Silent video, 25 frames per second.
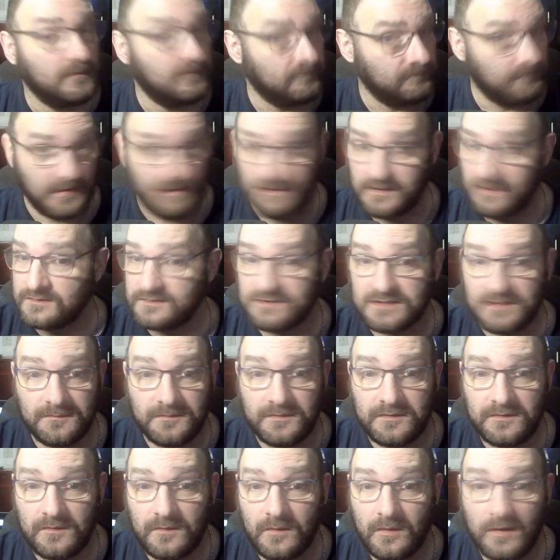I know some of
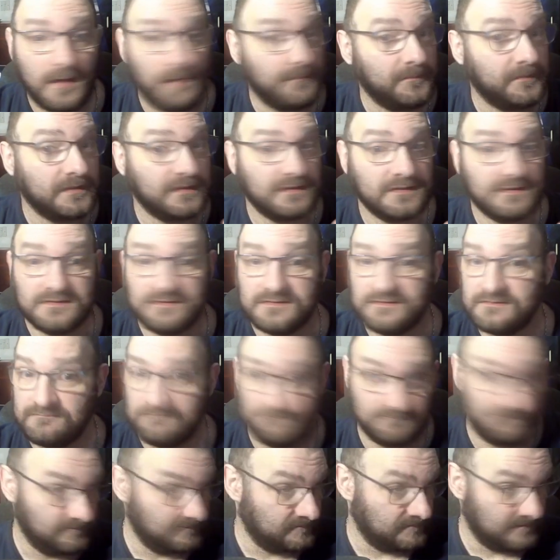you are because
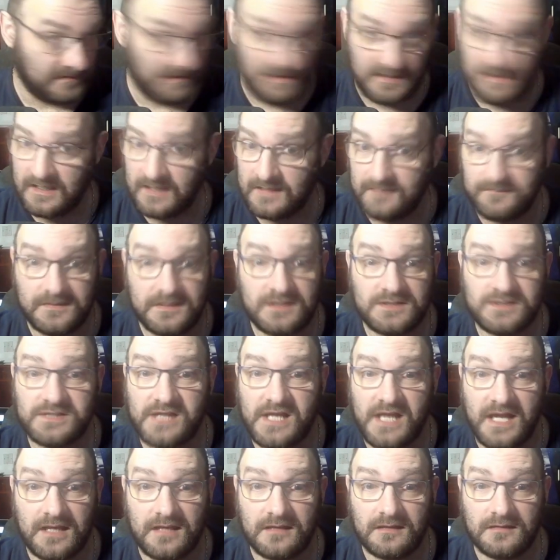they cut me a
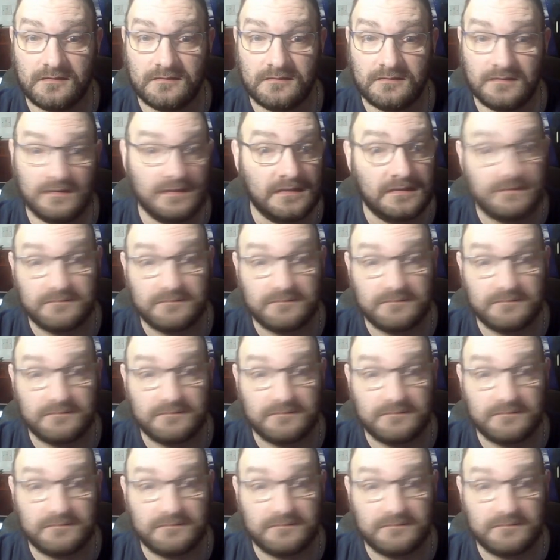check and it